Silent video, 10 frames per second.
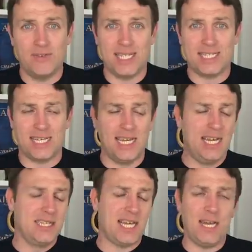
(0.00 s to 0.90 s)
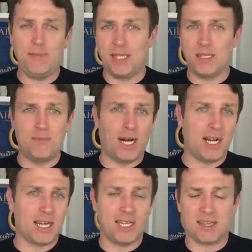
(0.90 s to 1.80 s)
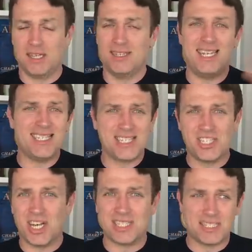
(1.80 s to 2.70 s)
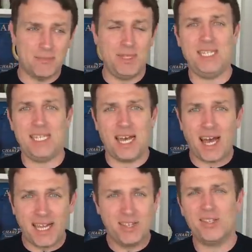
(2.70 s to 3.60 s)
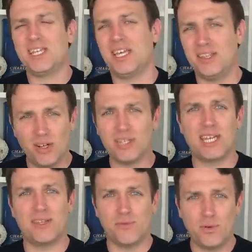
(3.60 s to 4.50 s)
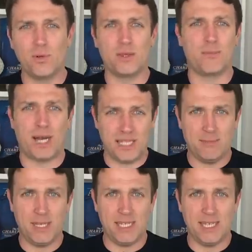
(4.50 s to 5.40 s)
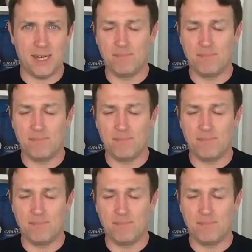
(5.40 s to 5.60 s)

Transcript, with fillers: investing. Timing the market, that's just media, and don't get, don't get fooled by the media.